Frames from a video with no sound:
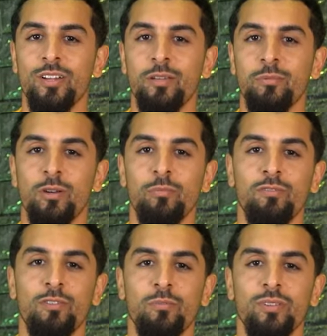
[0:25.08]
I'm coming
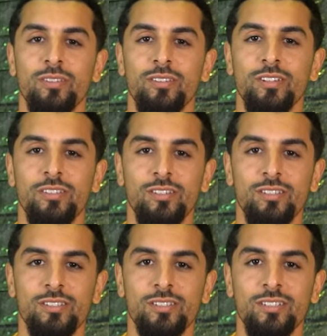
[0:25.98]
from the
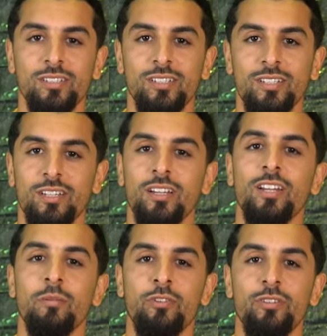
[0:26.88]
Netherlands,
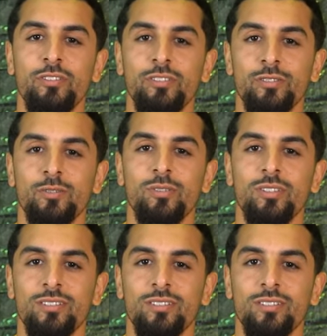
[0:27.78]
and I'm 30 years old.